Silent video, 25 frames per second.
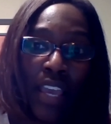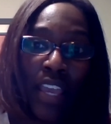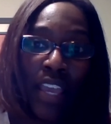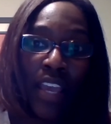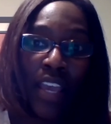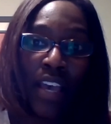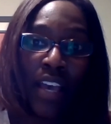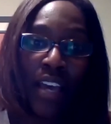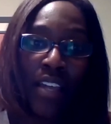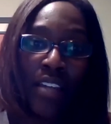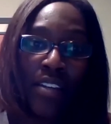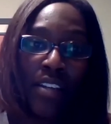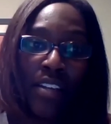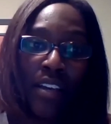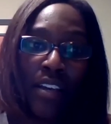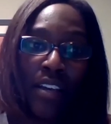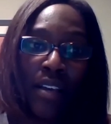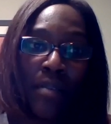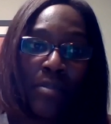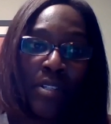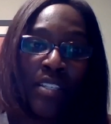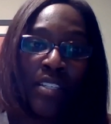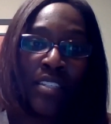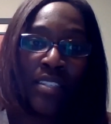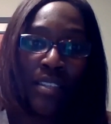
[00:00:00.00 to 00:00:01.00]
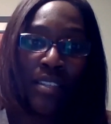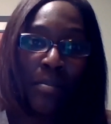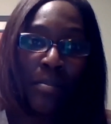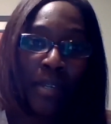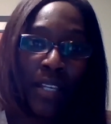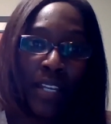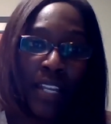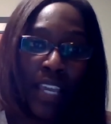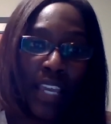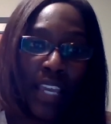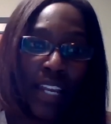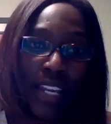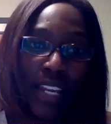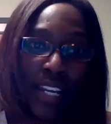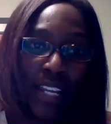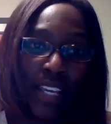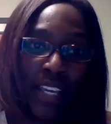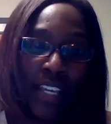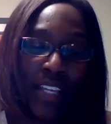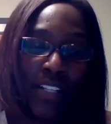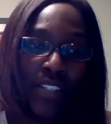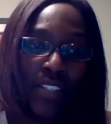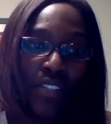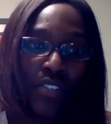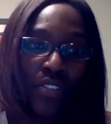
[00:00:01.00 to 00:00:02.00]
and disseminating
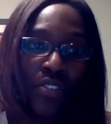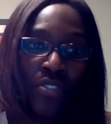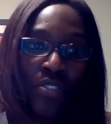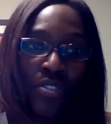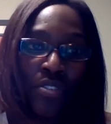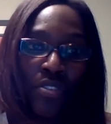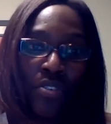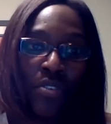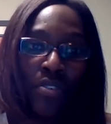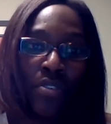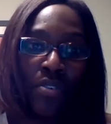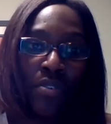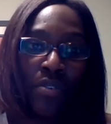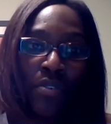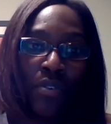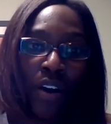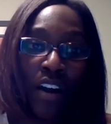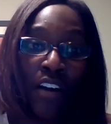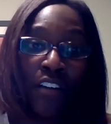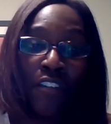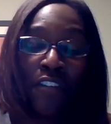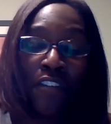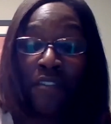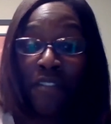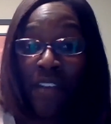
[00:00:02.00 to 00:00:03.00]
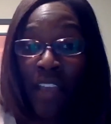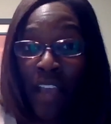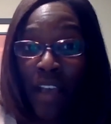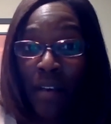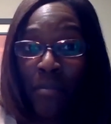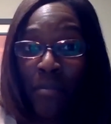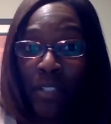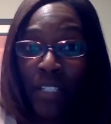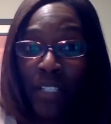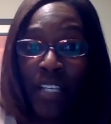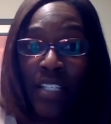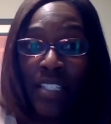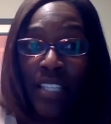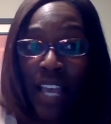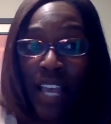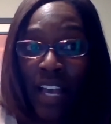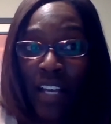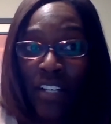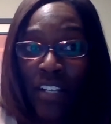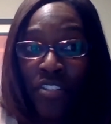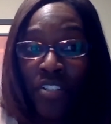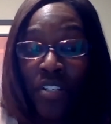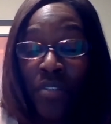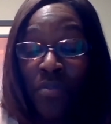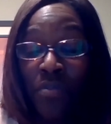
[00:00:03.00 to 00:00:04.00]
it to our families
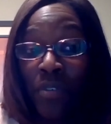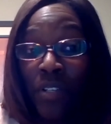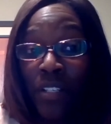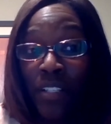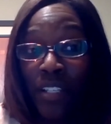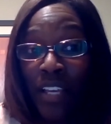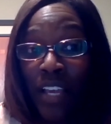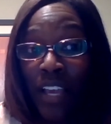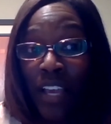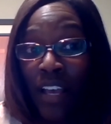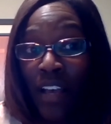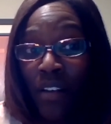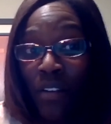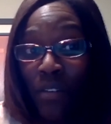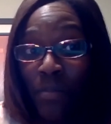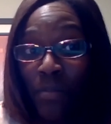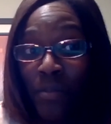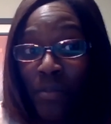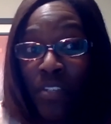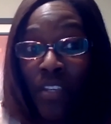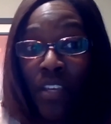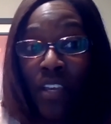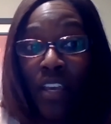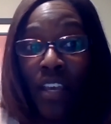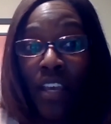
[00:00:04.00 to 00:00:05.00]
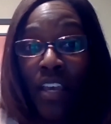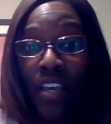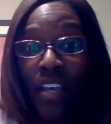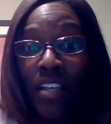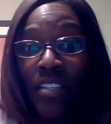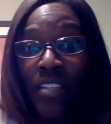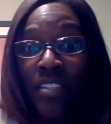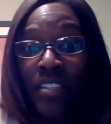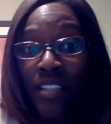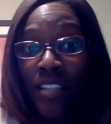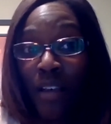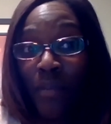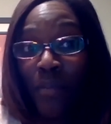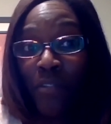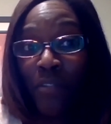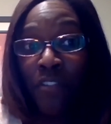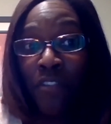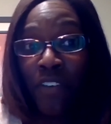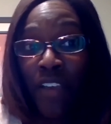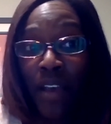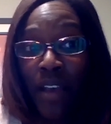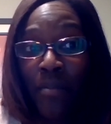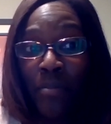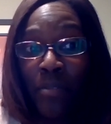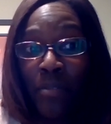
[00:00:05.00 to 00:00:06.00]
actually really helped some
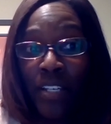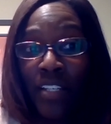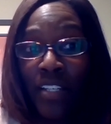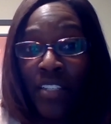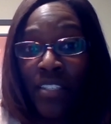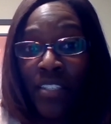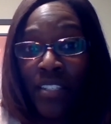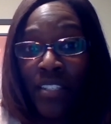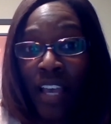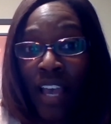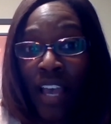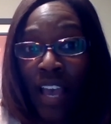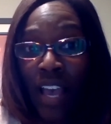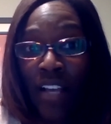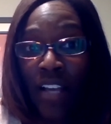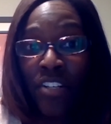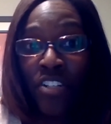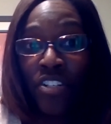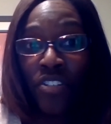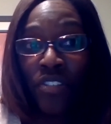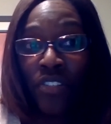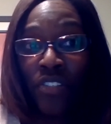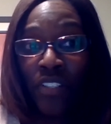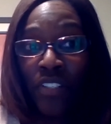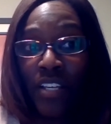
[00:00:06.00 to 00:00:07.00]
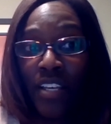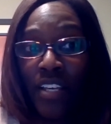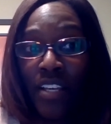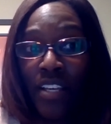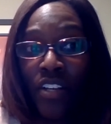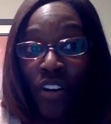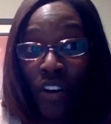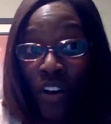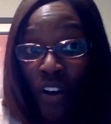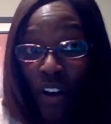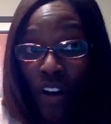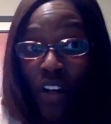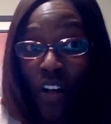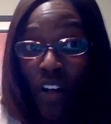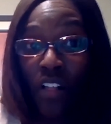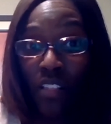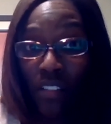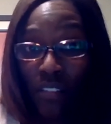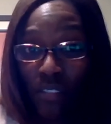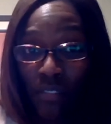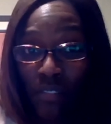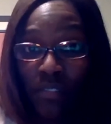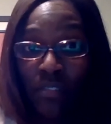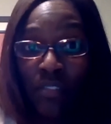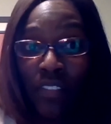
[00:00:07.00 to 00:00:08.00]
families to actually
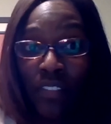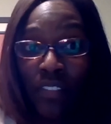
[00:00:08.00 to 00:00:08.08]
call.